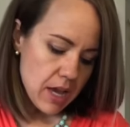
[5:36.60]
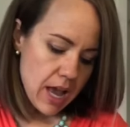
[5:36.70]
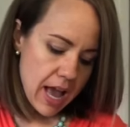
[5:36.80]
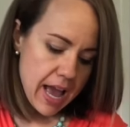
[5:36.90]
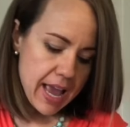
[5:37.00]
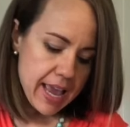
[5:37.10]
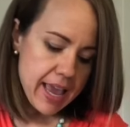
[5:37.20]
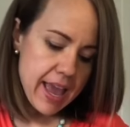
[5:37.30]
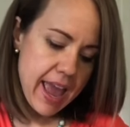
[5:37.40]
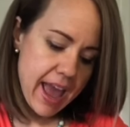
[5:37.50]
I
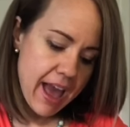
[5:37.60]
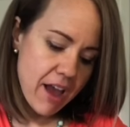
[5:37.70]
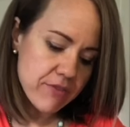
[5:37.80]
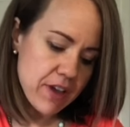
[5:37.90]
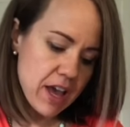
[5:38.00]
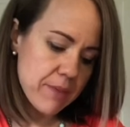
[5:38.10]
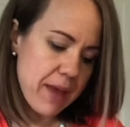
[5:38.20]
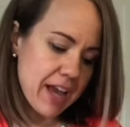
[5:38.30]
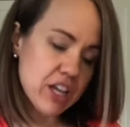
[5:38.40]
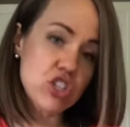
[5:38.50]
have a
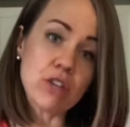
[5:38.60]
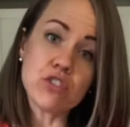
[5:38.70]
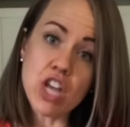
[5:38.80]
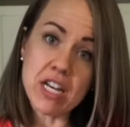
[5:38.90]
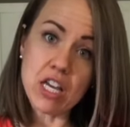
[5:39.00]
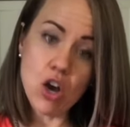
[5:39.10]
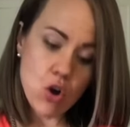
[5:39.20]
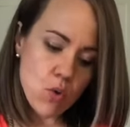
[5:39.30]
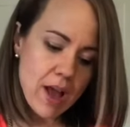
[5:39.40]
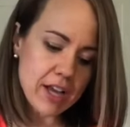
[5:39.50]
package of Jenny
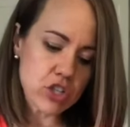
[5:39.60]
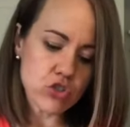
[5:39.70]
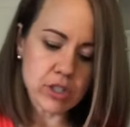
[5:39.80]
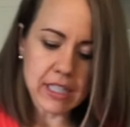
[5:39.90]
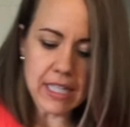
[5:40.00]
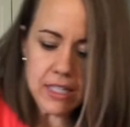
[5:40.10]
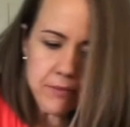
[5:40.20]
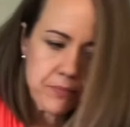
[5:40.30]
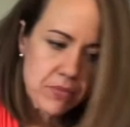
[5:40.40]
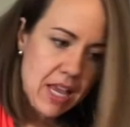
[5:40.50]
O extra lean,
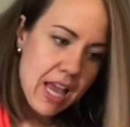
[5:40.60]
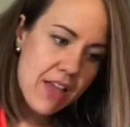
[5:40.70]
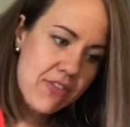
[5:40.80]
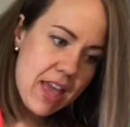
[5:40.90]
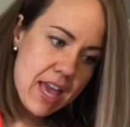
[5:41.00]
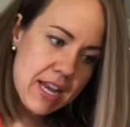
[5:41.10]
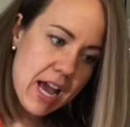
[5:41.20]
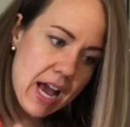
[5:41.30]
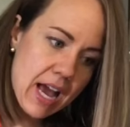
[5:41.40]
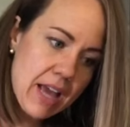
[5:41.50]
and then
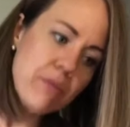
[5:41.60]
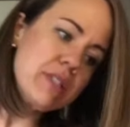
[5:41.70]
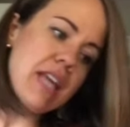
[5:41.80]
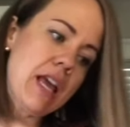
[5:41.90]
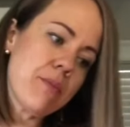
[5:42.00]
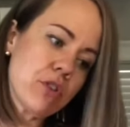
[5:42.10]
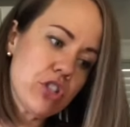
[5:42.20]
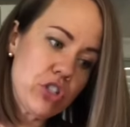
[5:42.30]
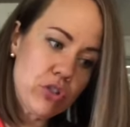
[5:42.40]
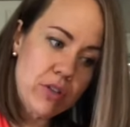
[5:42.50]
I was able
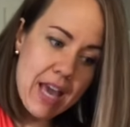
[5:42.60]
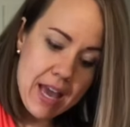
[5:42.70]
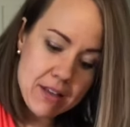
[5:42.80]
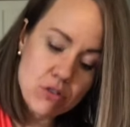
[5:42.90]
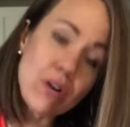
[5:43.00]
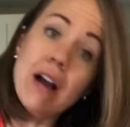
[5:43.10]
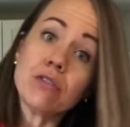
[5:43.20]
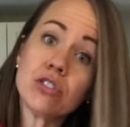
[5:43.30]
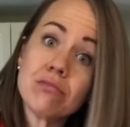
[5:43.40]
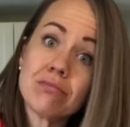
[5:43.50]
to get ground
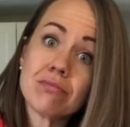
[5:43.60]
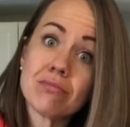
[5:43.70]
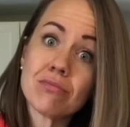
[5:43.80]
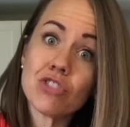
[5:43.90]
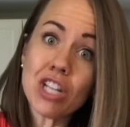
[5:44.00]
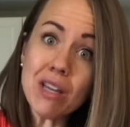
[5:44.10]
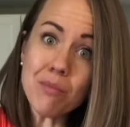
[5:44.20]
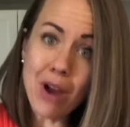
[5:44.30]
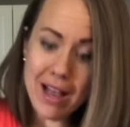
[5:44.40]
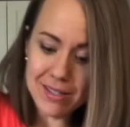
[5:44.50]
chicken
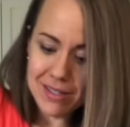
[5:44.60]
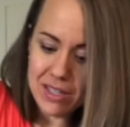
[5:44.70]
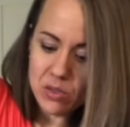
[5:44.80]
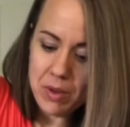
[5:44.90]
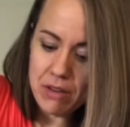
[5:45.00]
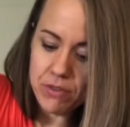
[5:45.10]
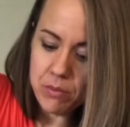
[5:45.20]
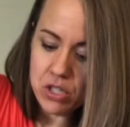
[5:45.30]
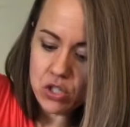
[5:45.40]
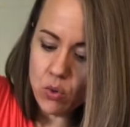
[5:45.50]
breast this week from the
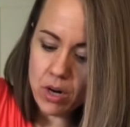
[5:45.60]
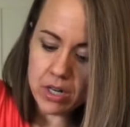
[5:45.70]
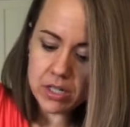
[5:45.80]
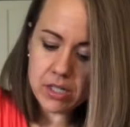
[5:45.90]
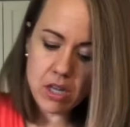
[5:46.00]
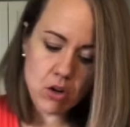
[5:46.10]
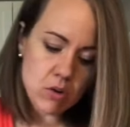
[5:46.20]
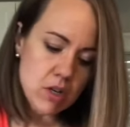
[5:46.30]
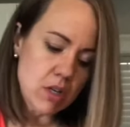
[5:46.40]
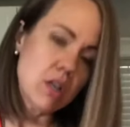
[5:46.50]
store. So
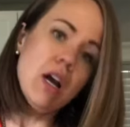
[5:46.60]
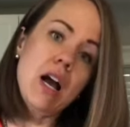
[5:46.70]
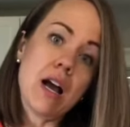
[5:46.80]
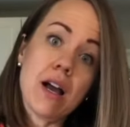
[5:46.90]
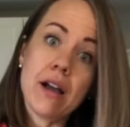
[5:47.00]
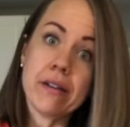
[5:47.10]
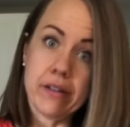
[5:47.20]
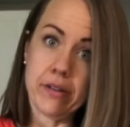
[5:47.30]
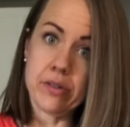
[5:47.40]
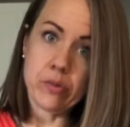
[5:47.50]
I
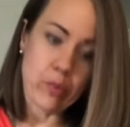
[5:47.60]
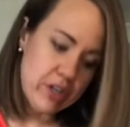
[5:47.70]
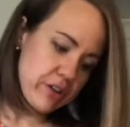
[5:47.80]
was a winner